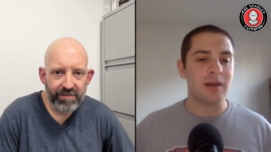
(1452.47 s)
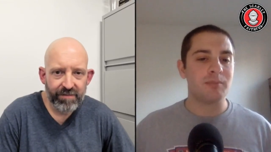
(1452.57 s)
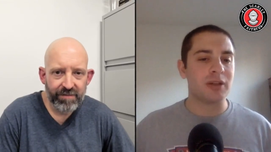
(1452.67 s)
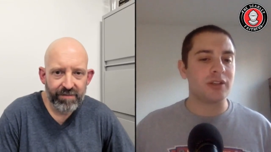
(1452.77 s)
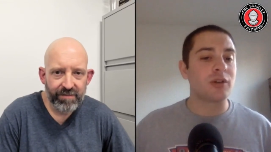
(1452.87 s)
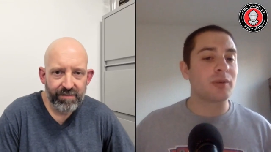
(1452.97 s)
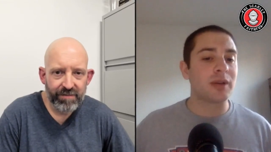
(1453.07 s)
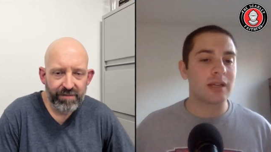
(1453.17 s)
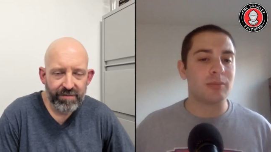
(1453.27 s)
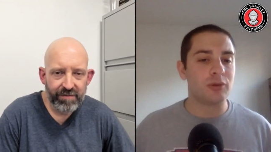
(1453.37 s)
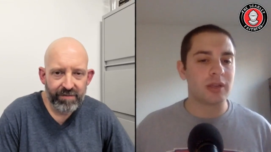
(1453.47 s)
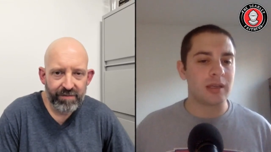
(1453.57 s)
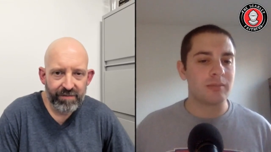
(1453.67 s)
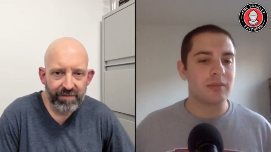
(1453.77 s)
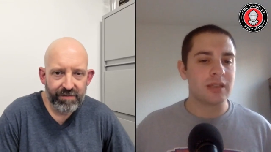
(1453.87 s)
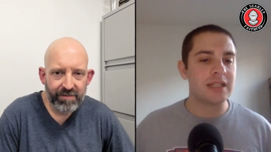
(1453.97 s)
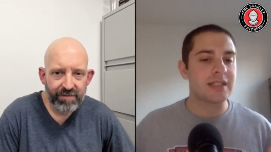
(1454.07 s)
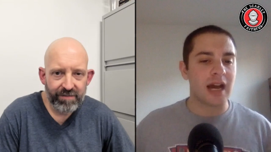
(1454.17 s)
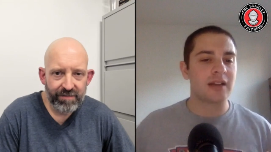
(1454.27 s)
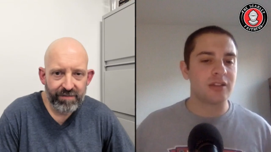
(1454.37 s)
Speaker 1: But you're already at a bowl game. He's
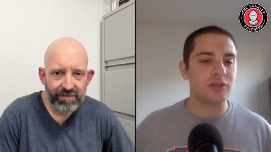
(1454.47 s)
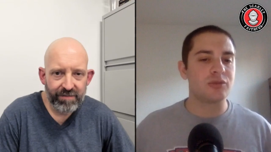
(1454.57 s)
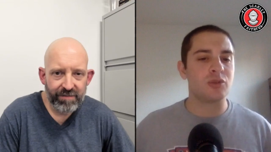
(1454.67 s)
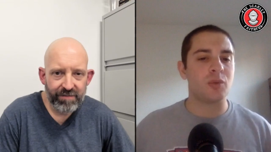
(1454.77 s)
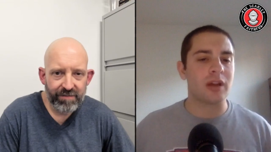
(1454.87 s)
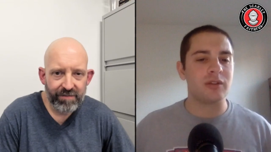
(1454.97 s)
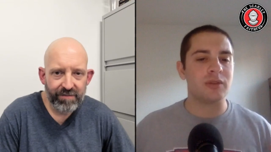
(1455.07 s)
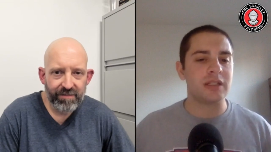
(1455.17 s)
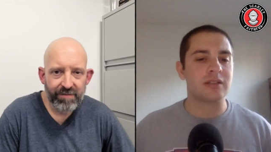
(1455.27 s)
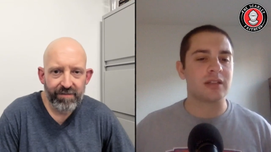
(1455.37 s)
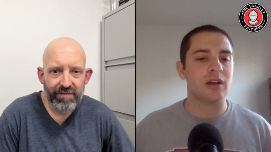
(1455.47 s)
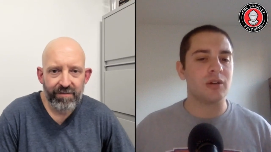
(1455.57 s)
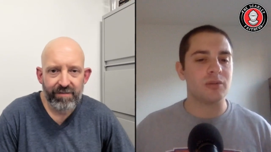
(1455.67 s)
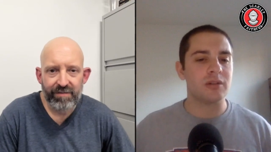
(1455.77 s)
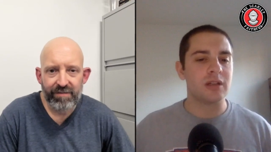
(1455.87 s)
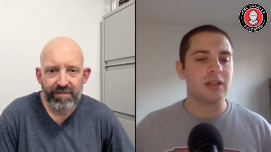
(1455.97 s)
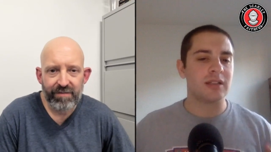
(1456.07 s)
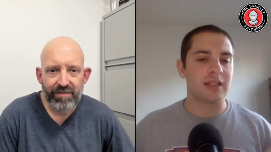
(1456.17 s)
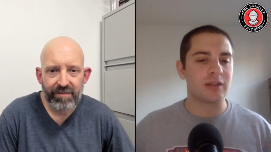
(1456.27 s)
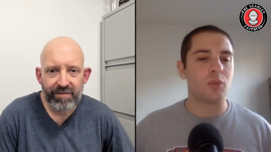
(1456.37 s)
gotten you to where you need to go.
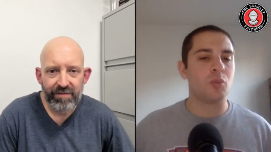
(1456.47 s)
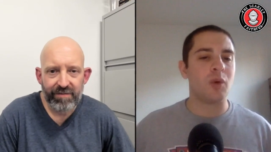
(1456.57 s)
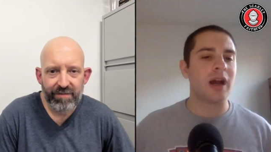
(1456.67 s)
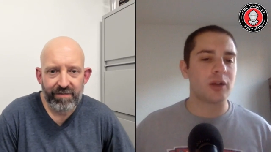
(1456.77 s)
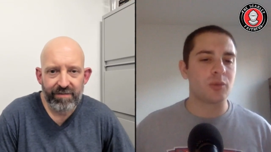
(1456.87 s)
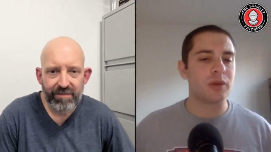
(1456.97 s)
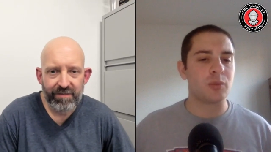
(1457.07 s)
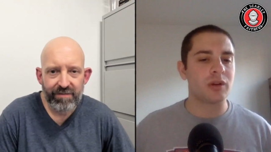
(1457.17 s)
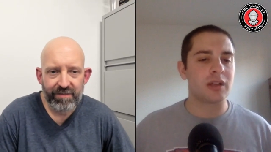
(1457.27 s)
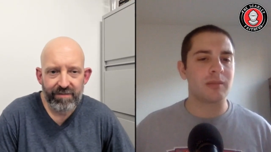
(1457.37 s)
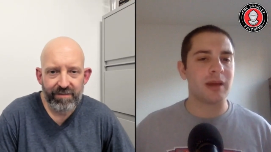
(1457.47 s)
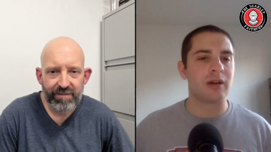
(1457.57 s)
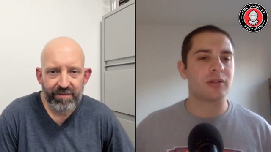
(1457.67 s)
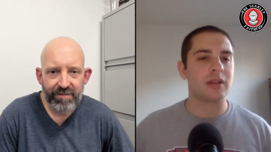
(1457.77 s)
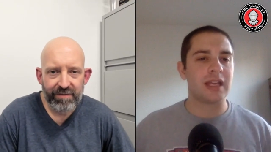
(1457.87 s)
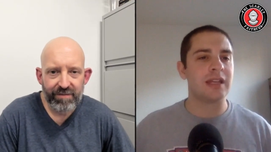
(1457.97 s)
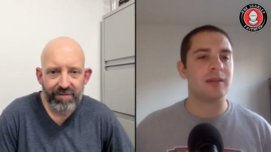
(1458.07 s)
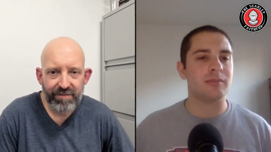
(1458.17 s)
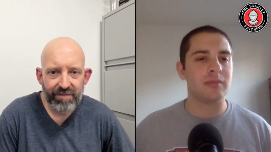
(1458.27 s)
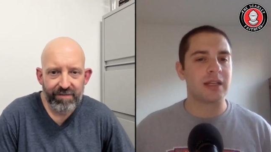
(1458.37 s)
Like, why are we worrying about
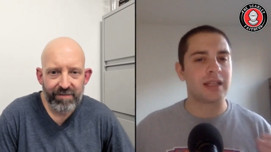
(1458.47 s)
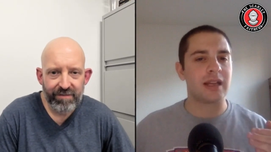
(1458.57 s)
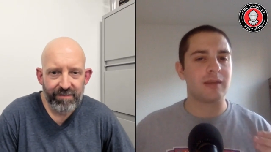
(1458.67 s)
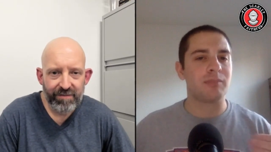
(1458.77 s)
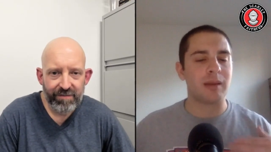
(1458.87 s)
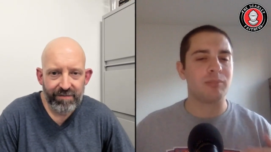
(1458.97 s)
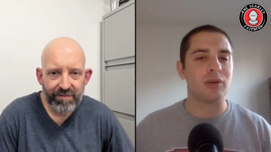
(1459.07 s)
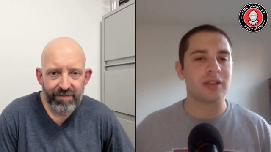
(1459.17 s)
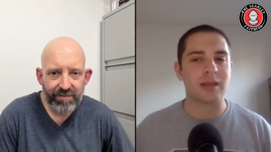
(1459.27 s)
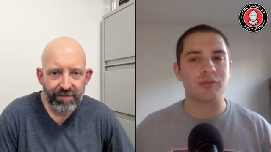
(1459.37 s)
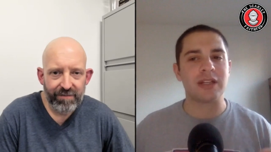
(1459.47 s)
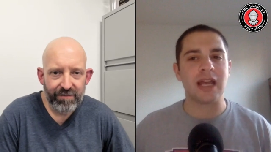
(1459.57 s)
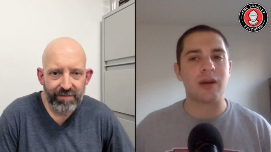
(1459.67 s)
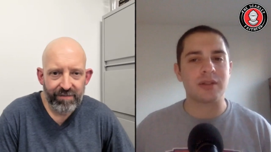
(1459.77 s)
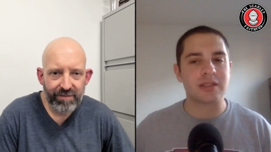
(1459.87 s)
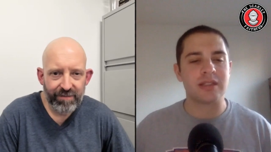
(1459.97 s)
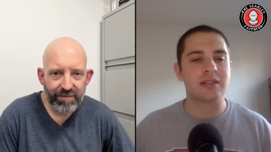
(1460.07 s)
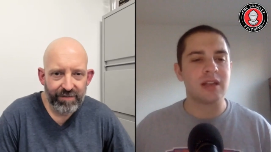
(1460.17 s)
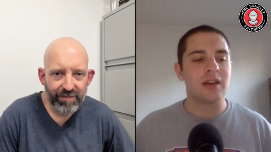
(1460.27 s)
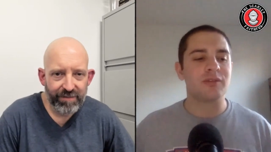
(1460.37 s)
him and get and, and pulling him right now? It's
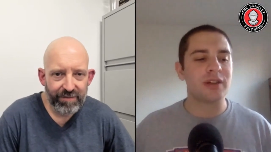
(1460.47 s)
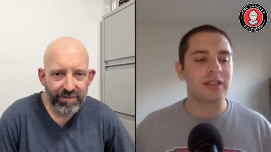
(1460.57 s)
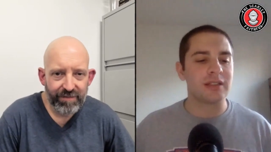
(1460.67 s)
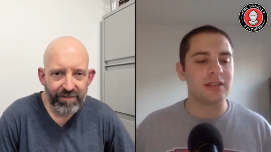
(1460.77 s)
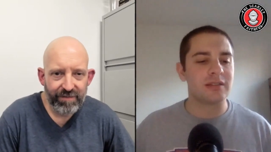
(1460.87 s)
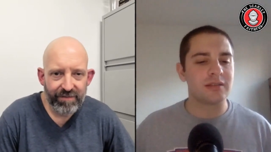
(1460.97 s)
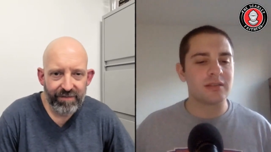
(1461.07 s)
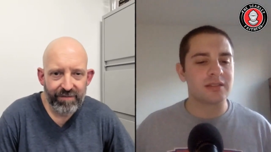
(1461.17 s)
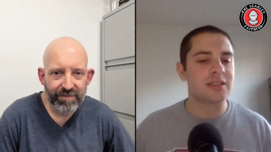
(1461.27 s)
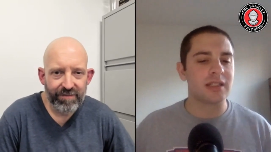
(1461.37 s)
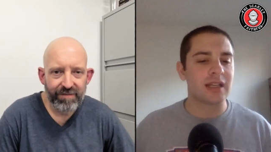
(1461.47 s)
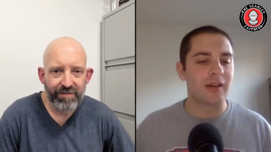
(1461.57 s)
it's frankly a silly